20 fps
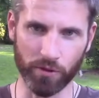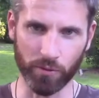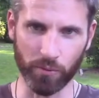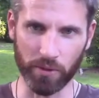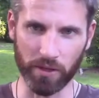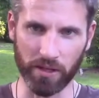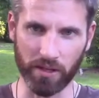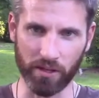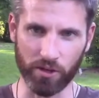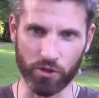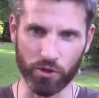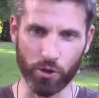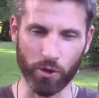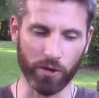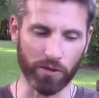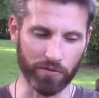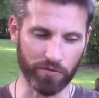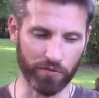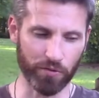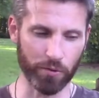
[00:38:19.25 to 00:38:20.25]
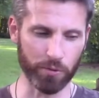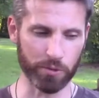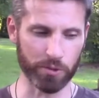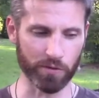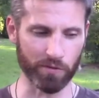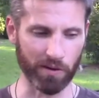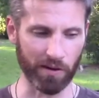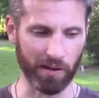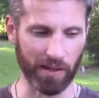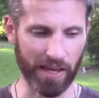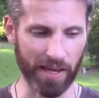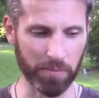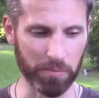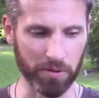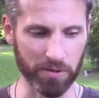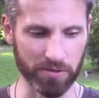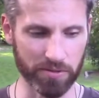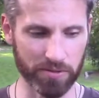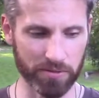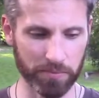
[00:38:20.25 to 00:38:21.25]
that we can enjoy the fruits of our
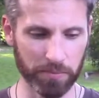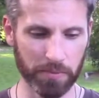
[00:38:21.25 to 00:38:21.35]
labors.